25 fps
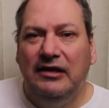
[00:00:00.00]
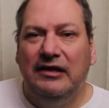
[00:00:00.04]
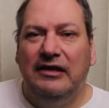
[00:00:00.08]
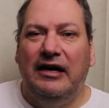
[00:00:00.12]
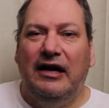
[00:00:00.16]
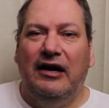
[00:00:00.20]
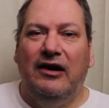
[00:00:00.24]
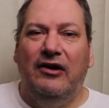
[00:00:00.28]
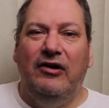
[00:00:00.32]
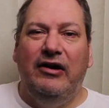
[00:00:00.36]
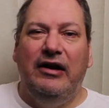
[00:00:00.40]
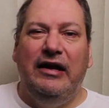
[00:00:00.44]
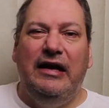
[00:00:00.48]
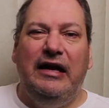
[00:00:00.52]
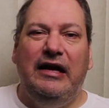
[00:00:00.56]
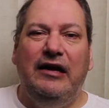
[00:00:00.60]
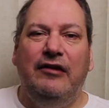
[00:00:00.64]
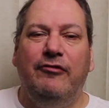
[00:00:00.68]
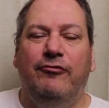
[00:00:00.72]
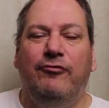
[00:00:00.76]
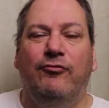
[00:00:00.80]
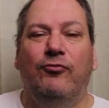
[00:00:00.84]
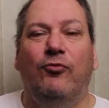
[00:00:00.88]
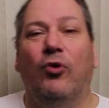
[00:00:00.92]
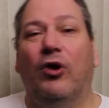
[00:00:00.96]
Now,
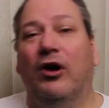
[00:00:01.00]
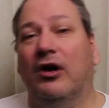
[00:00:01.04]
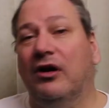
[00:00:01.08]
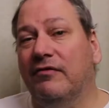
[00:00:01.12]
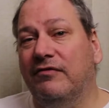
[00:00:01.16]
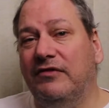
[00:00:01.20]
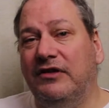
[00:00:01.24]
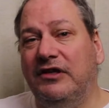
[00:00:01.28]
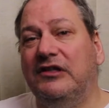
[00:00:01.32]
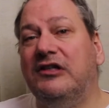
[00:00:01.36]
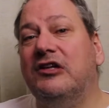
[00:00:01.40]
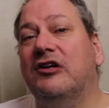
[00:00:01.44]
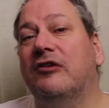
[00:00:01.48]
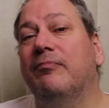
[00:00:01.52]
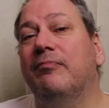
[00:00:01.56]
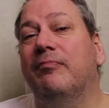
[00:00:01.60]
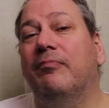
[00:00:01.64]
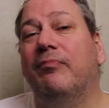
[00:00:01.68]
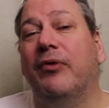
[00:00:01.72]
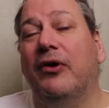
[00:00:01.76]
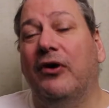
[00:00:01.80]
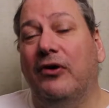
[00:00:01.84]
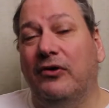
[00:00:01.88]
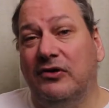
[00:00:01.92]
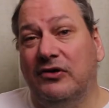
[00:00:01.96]
if one of these
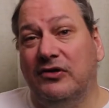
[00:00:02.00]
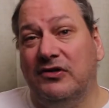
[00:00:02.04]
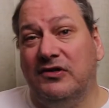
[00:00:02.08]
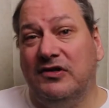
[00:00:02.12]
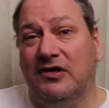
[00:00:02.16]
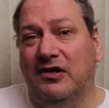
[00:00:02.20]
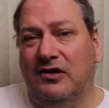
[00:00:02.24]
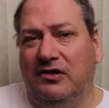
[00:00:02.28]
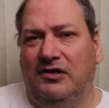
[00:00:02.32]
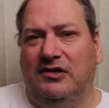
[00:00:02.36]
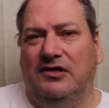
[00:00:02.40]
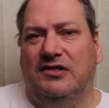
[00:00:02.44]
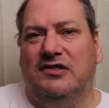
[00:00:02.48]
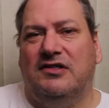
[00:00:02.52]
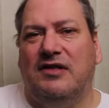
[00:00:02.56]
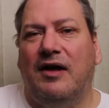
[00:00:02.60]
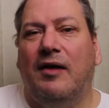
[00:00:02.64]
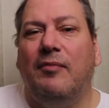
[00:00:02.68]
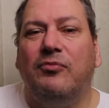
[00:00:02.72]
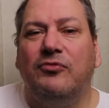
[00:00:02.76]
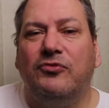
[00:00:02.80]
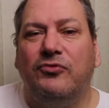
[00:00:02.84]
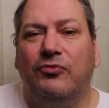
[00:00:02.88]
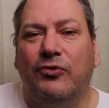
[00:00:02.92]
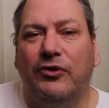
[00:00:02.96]
components suddenly
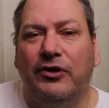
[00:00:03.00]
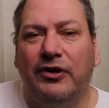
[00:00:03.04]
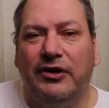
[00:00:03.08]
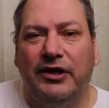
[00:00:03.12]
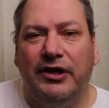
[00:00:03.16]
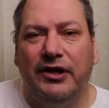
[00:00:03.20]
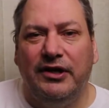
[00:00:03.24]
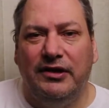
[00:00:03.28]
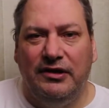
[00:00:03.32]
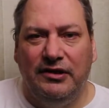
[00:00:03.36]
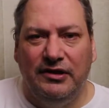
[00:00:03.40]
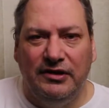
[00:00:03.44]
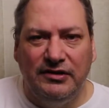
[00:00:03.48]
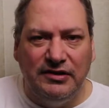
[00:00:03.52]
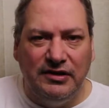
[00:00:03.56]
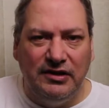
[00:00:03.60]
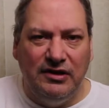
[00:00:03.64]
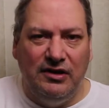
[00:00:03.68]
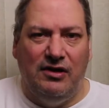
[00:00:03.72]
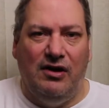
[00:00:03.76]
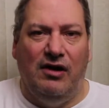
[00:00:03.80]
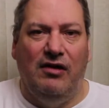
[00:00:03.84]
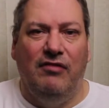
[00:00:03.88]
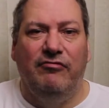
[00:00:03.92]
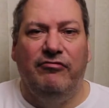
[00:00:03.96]
stops working, there's a
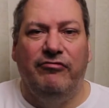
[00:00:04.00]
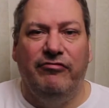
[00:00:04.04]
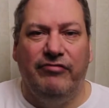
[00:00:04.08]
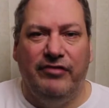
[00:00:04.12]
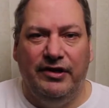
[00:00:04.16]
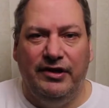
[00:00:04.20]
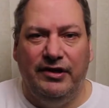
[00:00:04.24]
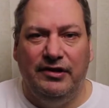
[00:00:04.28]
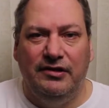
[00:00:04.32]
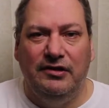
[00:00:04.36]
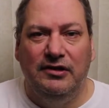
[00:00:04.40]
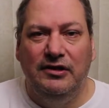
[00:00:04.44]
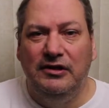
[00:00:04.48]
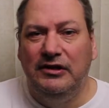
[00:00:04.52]
conflict.